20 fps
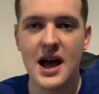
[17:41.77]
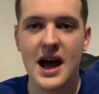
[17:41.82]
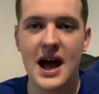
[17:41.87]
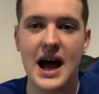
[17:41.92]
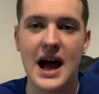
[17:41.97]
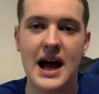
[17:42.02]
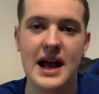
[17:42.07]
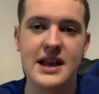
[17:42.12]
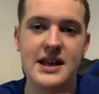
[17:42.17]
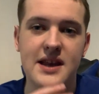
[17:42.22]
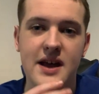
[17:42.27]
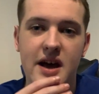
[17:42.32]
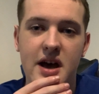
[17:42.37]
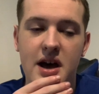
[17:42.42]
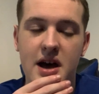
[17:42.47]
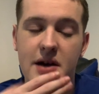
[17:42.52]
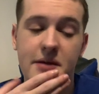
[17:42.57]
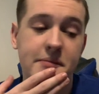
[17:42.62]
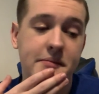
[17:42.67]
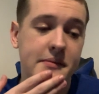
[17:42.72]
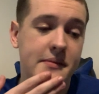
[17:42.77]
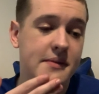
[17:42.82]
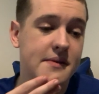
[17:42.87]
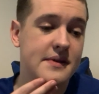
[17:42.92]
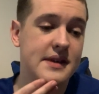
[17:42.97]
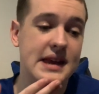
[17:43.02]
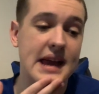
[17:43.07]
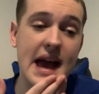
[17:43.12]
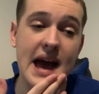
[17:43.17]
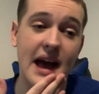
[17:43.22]
And,
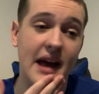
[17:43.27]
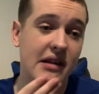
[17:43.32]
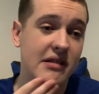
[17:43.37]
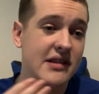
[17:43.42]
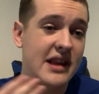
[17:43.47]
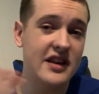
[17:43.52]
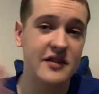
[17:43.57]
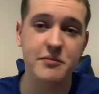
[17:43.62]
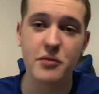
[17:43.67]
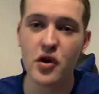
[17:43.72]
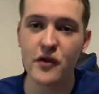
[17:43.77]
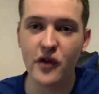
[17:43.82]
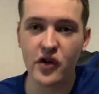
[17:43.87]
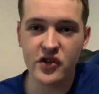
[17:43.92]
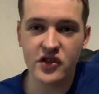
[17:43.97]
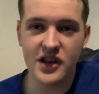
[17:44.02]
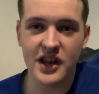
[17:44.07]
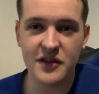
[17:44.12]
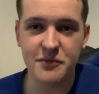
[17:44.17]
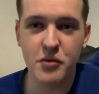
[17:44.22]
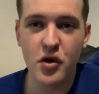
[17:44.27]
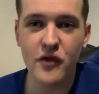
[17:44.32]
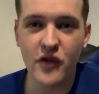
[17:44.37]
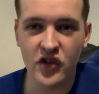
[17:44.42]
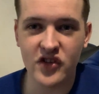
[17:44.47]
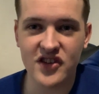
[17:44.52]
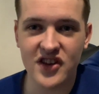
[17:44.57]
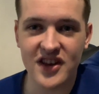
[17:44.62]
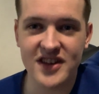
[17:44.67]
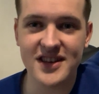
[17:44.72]
let's move on to
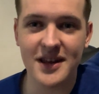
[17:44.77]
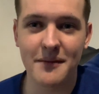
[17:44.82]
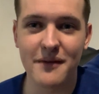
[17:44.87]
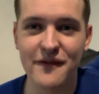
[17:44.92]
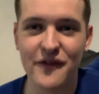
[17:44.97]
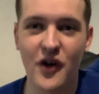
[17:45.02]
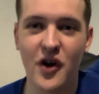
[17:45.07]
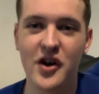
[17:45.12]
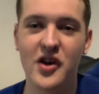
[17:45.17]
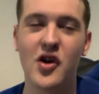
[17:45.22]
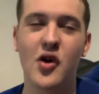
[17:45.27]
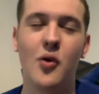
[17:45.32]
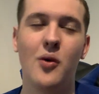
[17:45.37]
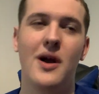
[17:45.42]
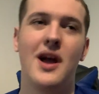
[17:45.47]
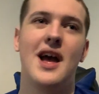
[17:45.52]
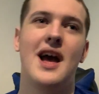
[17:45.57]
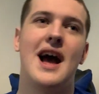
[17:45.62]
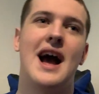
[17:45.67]
the semi-final.